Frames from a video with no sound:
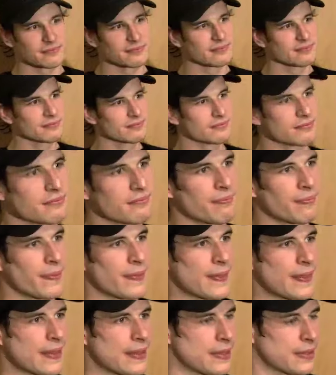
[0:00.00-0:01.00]
a much different game
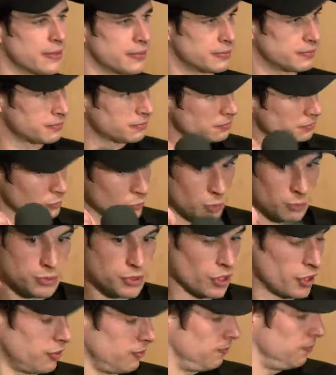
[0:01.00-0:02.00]
from that
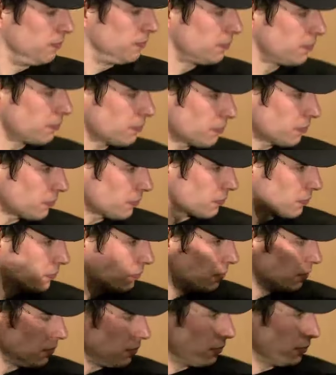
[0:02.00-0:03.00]
7-6 back and forth
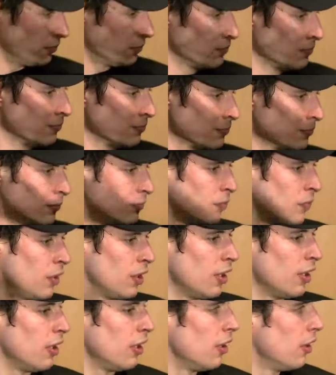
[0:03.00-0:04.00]
affair. Probably much more
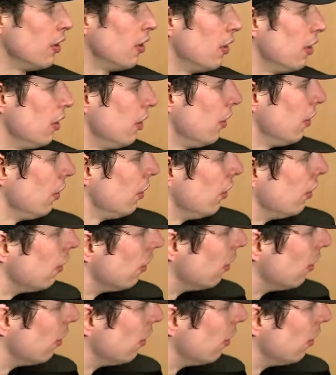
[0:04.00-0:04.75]
pleased with the